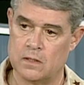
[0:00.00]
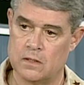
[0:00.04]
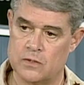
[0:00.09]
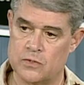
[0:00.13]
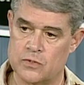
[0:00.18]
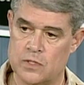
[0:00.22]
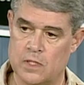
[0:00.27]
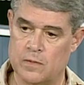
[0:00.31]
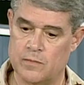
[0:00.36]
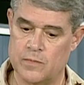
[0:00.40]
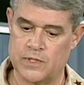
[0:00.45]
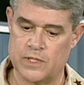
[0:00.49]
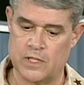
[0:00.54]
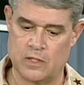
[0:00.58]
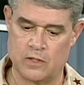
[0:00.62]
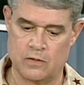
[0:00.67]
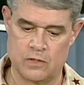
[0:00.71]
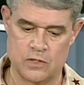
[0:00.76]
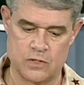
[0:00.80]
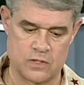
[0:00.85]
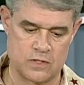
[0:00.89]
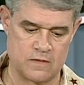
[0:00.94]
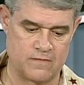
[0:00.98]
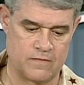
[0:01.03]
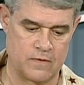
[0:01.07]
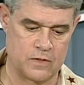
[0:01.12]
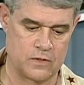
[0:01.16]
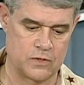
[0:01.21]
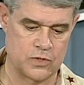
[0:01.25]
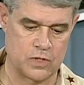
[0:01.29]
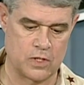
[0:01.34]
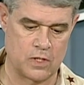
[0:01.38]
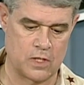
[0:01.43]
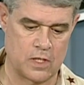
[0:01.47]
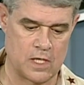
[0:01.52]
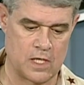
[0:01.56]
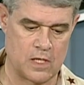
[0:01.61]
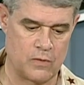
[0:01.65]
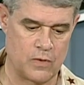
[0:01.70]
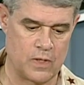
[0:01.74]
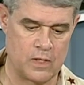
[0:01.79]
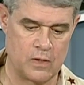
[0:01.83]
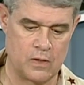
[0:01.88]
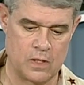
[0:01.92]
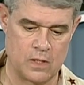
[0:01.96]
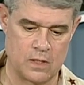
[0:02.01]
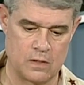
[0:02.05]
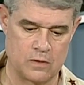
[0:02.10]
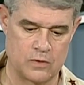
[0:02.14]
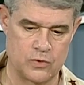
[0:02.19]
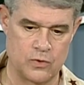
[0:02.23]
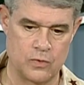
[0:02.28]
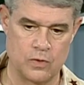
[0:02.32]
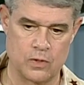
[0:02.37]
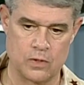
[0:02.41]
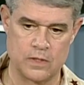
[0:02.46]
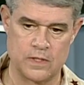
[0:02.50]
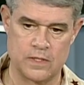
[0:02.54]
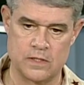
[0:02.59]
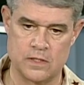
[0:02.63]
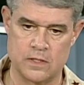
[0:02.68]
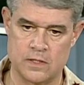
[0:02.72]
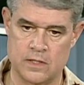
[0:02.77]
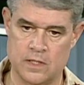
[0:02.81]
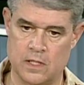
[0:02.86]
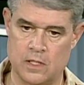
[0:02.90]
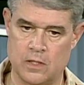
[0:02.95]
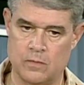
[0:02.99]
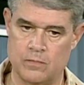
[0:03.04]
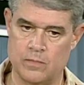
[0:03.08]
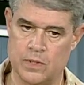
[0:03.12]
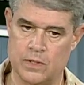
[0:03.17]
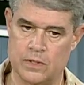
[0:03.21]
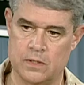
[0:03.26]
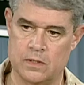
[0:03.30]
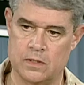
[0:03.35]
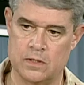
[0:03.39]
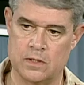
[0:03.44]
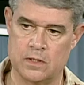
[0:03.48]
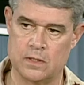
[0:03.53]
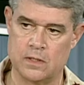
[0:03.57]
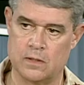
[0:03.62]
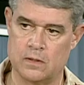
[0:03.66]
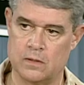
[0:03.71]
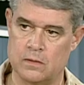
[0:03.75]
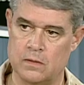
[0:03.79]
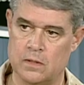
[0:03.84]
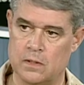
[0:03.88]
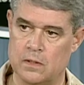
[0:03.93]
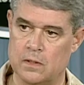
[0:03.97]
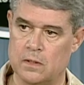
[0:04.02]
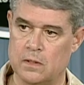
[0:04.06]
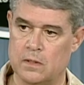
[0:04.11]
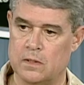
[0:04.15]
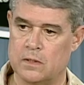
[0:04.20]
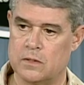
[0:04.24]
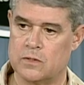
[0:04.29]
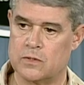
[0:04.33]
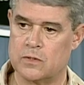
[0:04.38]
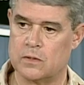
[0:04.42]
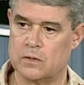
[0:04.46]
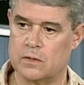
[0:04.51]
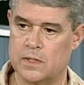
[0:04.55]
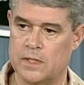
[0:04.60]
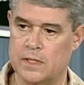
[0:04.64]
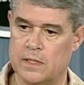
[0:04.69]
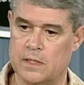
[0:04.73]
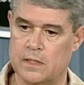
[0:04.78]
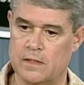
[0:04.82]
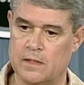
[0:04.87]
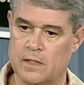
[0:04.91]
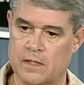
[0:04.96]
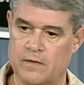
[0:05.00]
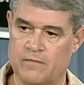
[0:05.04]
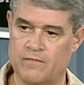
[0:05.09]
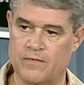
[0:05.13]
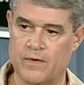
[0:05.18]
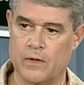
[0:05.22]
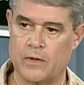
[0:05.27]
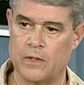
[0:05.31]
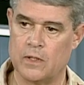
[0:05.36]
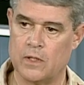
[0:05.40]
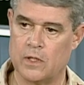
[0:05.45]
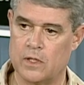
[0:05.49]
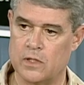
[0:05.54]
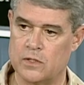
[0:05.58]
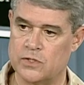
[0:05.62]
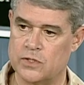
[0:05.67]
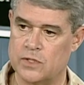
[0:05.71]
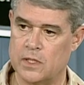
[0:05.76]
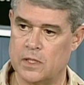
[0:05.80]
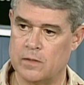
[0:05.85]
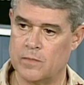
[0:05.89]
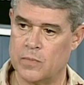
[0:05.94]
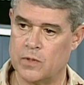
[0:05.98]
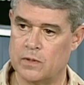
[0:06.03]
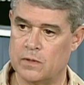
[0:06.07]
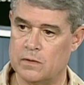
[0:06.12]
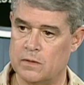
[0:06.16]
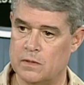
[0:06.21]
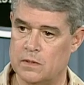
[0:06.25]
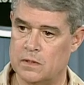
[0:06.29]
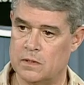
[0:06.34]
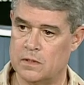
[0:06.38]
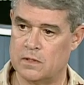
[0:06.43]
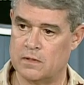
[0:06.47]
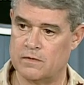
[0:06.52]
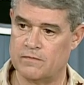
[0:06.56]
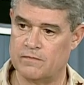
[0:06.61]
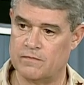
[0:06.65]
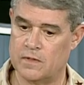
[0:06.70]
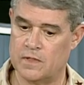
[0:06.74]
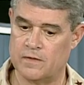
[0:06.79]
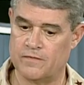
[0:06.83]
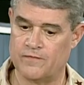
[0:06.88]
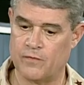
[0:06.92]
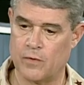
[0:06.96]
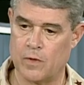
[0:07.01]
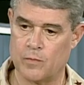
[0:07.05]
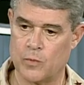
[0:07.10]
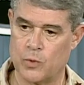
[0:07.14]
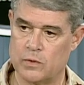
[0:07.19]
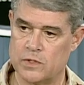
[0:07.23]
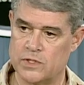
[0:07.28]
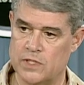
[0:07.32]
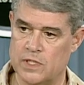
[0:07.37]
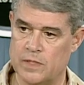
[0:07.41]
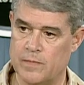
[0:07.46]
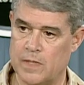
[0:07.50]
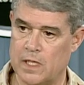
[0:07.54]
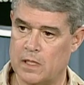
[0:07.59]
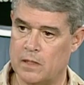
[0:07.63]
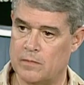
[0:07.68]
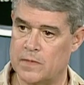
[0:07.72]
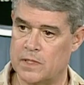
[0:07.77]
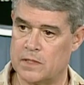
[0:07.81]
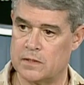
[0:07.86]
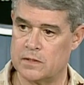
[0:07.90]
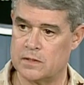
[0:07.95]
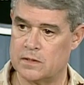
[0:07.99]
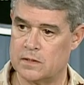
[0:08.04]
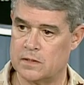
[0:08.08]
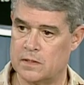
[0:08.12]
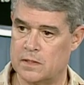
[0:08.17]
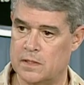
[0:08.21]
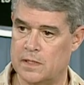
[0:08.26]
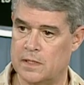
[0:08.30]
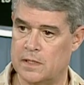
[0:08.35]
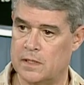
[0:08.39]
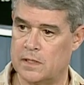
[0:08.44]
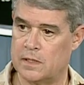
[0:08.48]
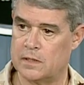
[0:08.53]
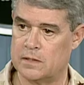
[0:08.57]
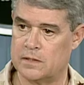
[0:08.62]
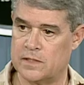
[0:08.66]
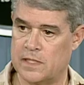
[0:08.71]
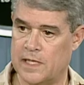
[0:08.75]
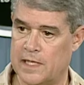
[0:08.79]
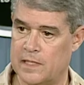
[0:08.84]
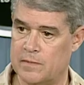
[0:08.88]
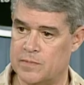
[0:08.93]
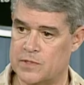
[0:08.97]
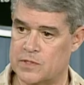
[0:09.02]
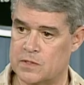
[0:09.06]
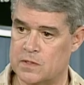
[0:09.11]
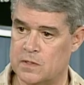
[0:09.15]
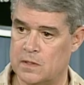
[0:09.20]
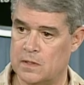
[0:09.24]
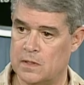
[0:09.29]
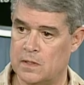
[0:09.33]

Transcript: some terrorists of the Zarqawi, uh, too early to tell, but uh, certainly a, a very large number of uh, former regime element uh, types.